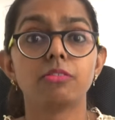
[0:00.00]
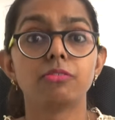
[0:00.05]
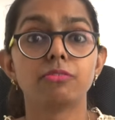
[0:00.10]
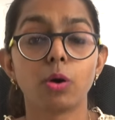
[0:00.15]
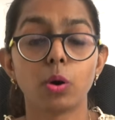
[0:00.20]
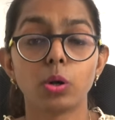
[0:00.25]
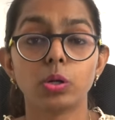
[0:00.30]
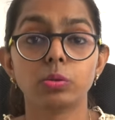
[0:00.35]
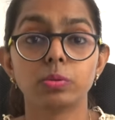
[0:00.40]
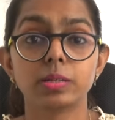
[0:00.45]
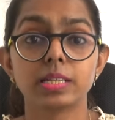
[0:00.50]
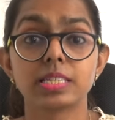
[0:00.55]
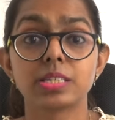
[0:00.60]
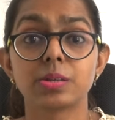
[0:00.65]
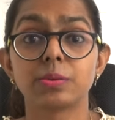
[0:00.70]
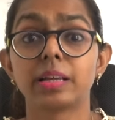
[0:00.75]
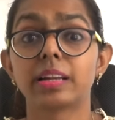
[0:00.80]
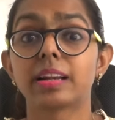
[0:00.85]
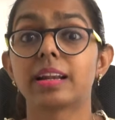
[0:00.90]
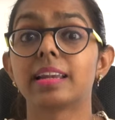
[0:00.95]
following
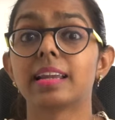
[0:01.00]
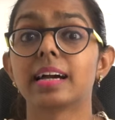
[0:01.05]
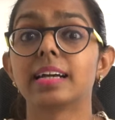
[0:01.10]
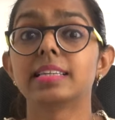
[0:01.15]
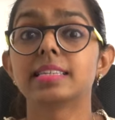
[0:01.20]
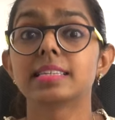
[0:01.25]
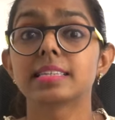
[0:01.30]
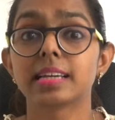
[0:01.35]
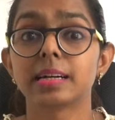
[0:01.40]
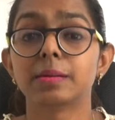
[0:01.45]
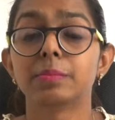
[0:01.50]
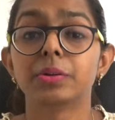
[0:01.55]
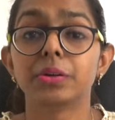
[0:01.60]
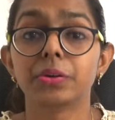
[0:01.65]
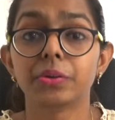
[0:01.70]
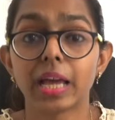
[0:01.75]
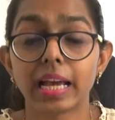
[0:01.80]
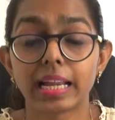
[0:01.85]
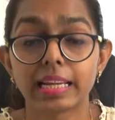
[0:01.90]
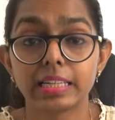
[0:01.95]
so that clients come
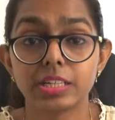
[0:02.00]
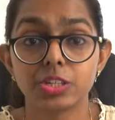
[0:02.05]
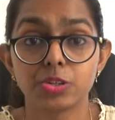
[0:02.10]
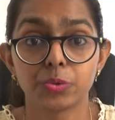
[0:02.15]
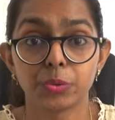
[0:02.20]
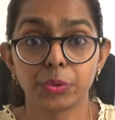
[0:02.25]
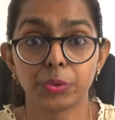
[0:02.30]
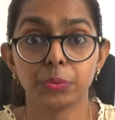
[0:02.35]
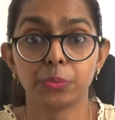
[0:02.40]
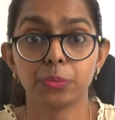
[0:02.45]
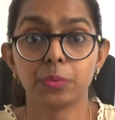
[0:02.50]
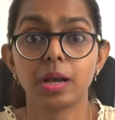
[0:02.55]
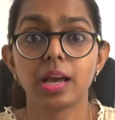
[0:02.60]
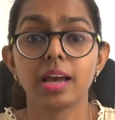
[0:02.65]
directly to you.